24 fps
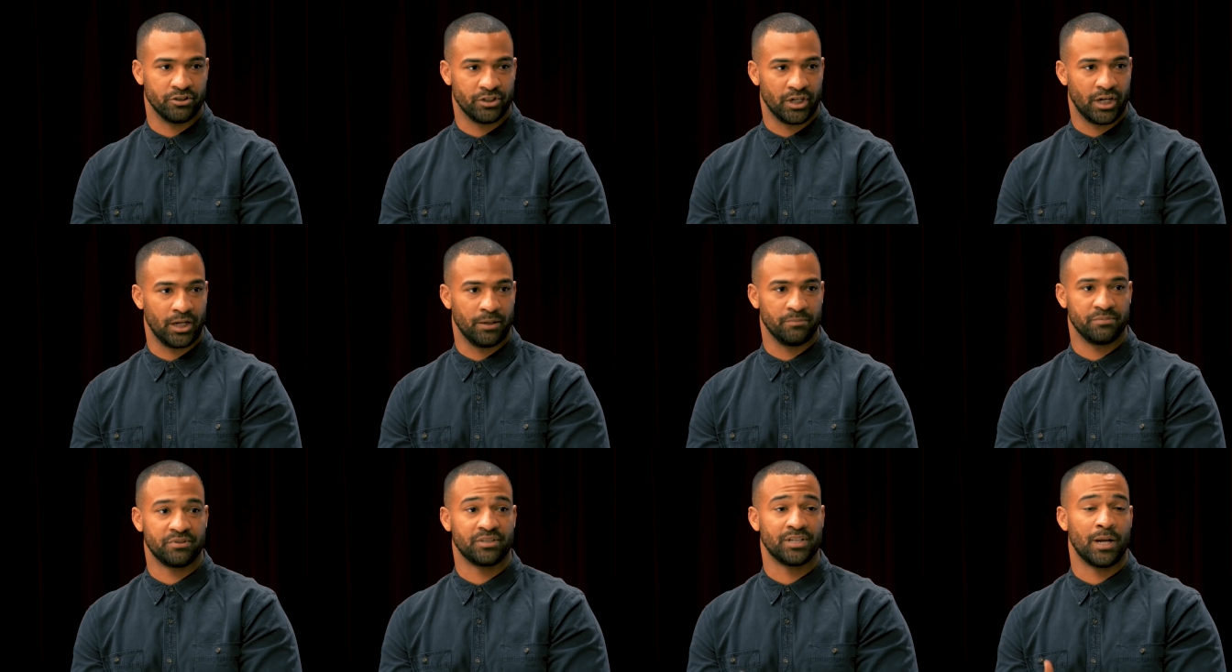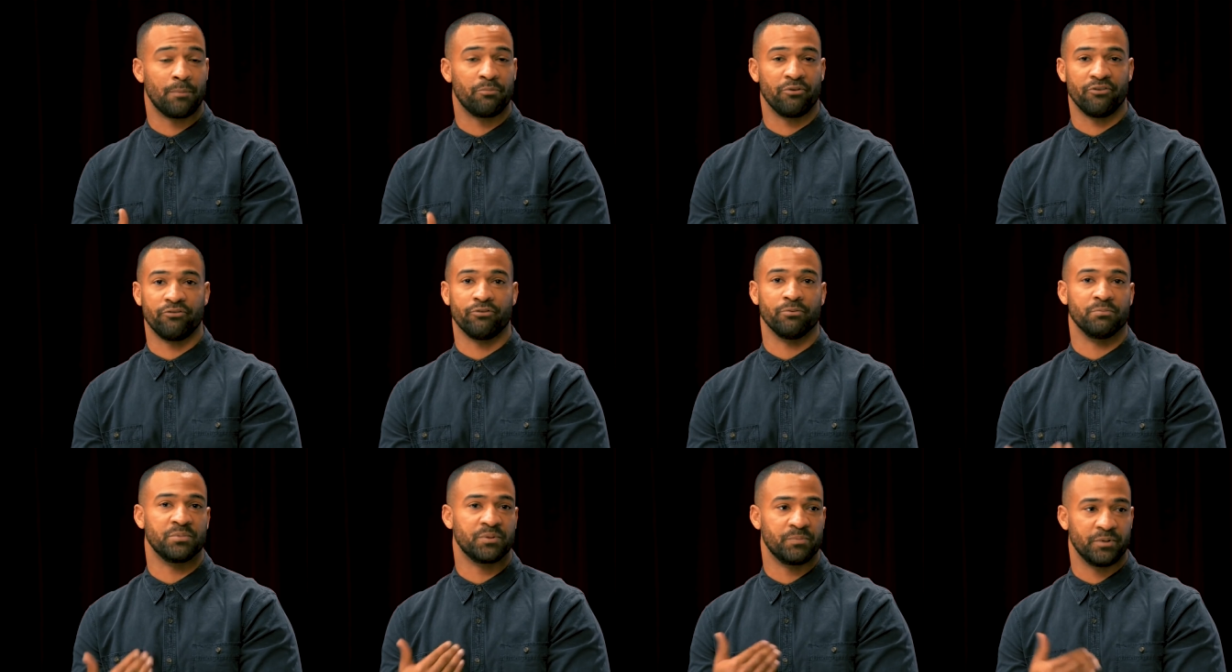James separate
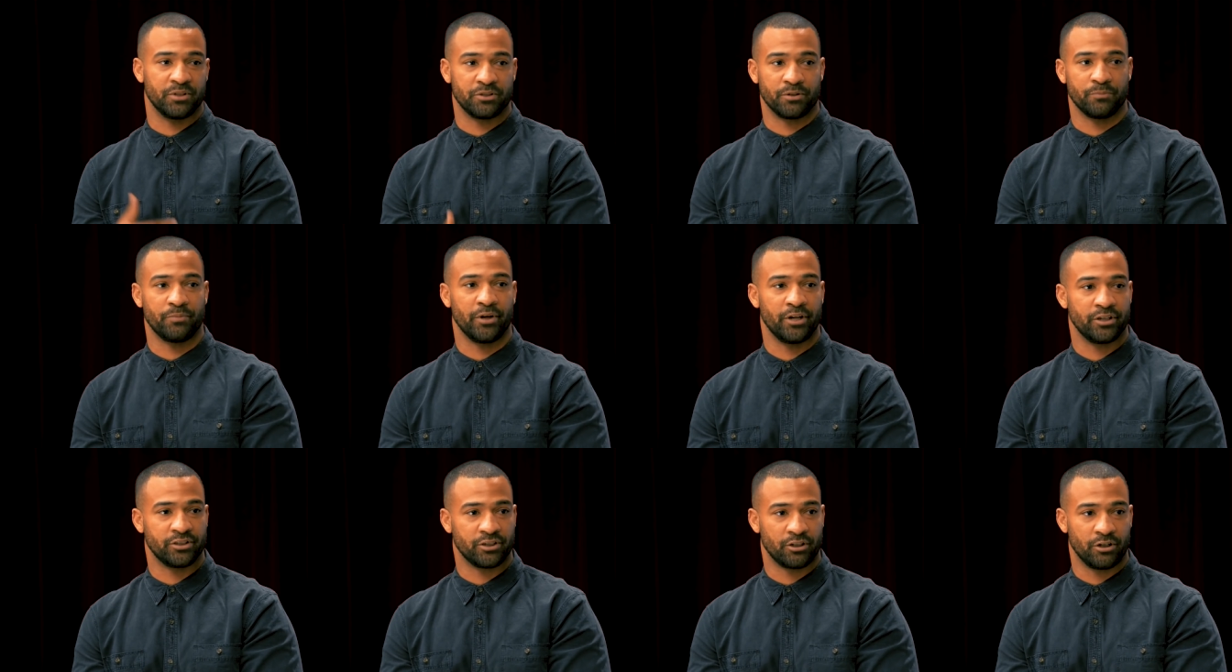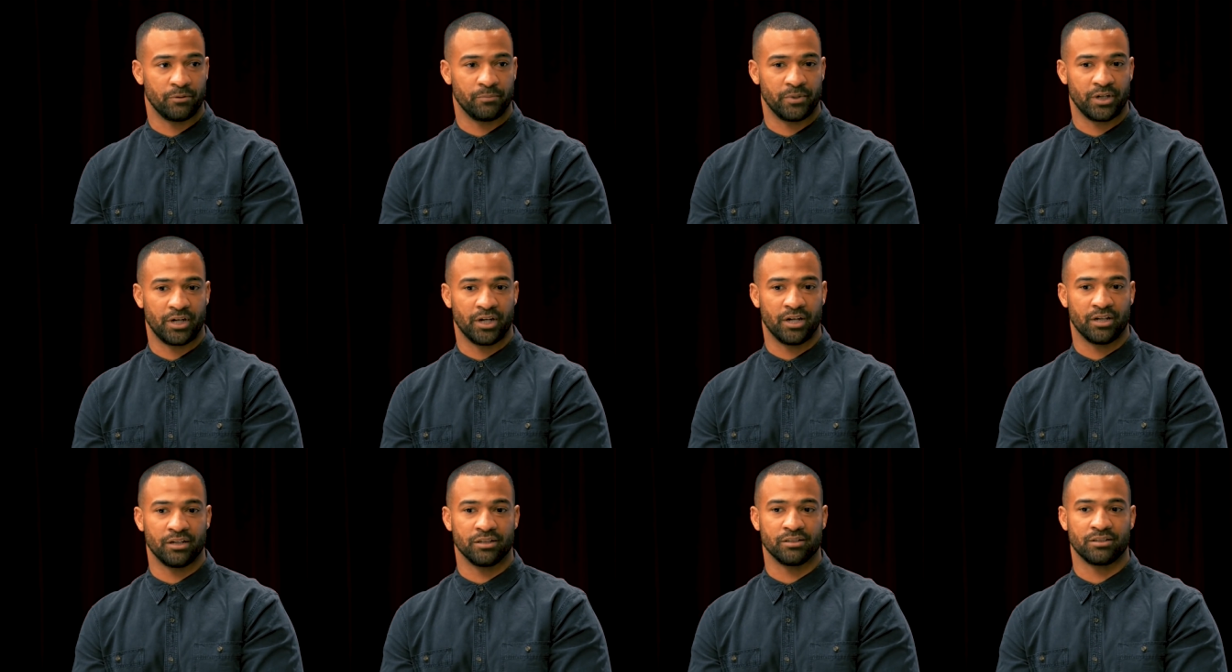from Spencer Paysinger,
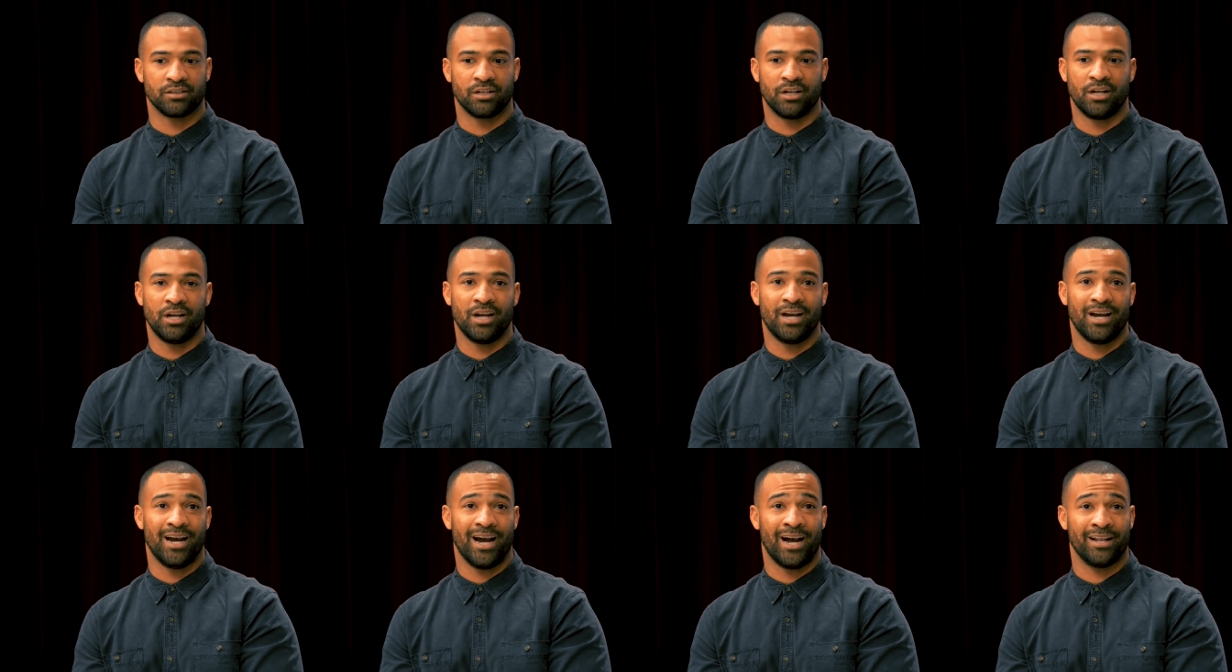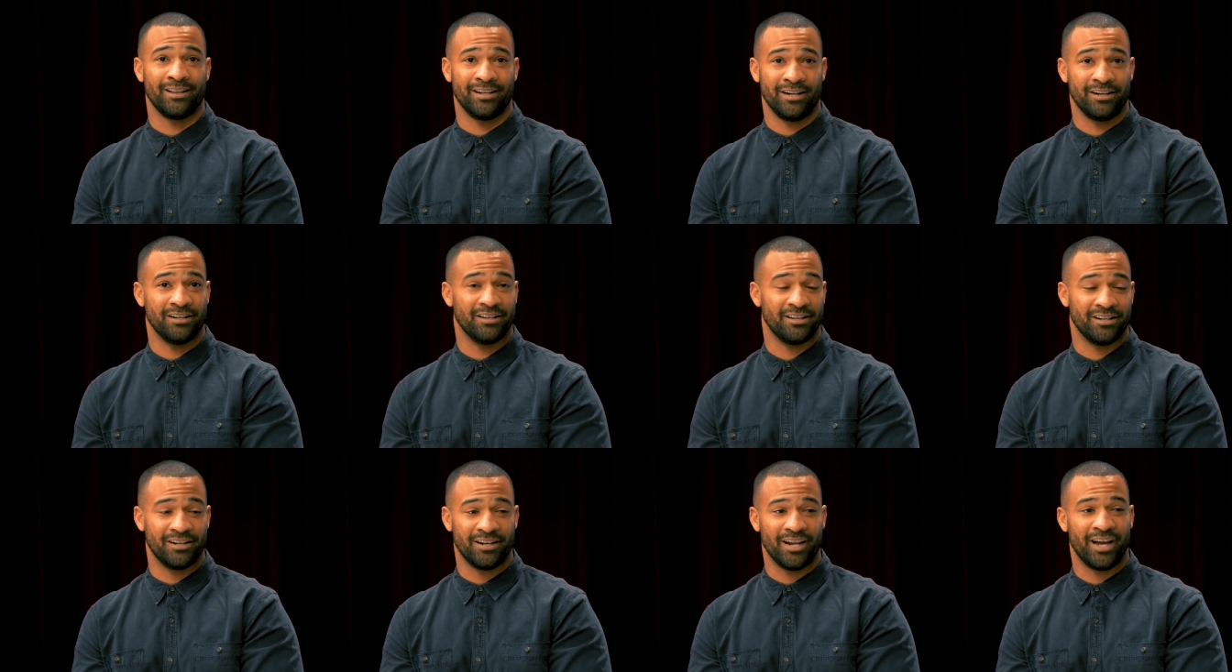because at the end of the